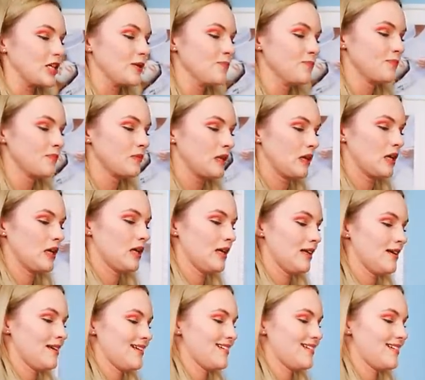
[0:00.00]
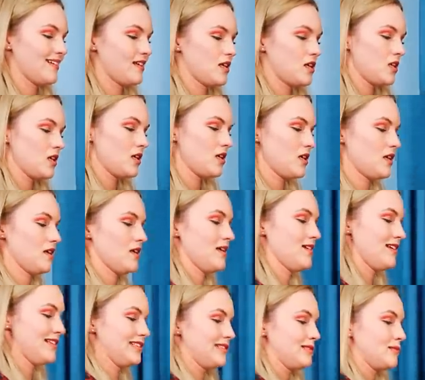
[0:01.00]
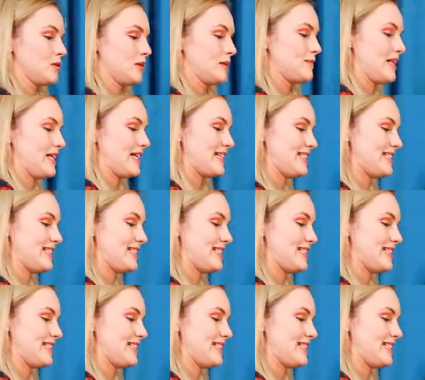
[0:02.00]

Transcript: Yes. I hope I don't spill it. Oops.